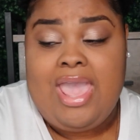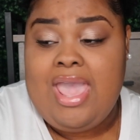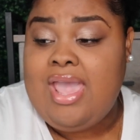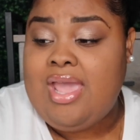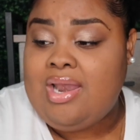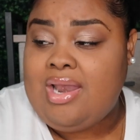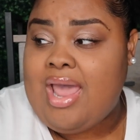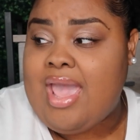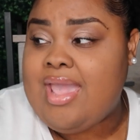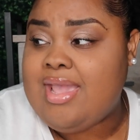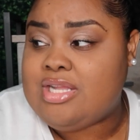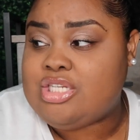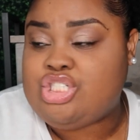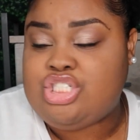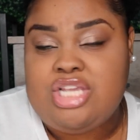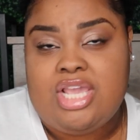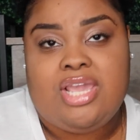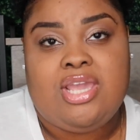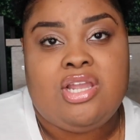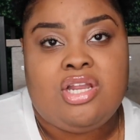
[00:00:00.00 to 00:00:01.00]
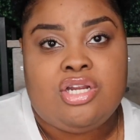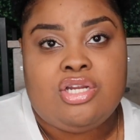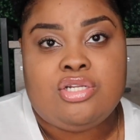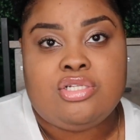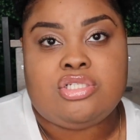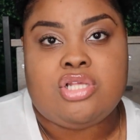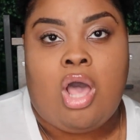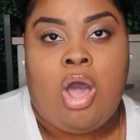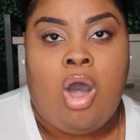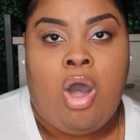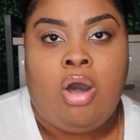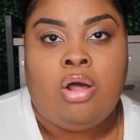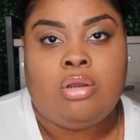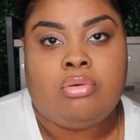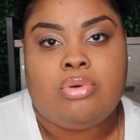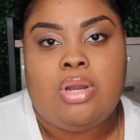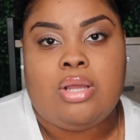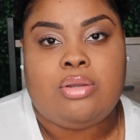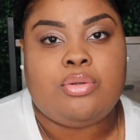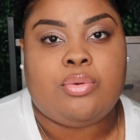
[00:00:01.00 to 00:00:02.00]
had like chairs all
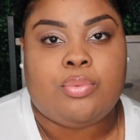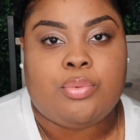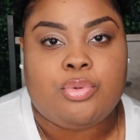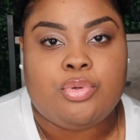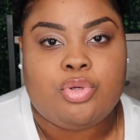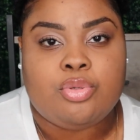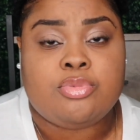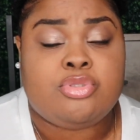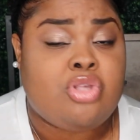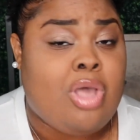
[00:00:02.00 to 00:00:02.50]
around the room.